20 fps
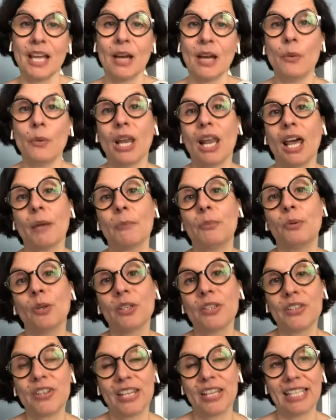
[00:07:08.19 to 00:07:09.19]
Well, I
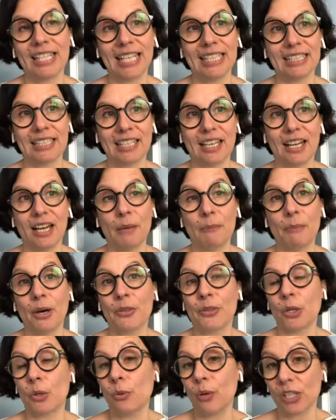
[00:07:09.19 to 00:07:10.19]
pulled the data
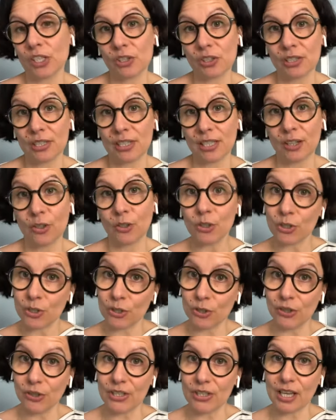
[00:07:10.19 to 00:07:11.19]
about the questions and
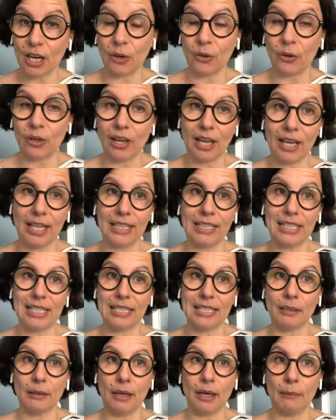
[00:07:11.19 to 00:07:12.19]
concerns our
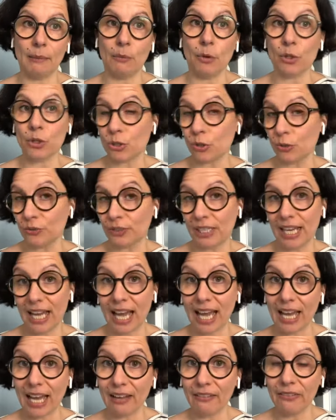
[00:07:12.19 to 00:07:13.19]
clients most often
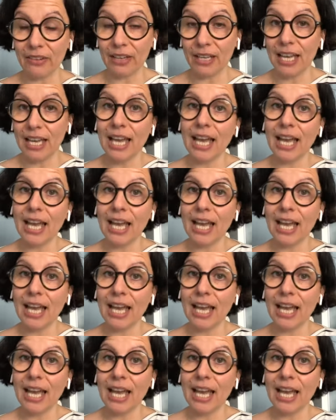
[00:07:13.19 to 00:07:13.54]
have,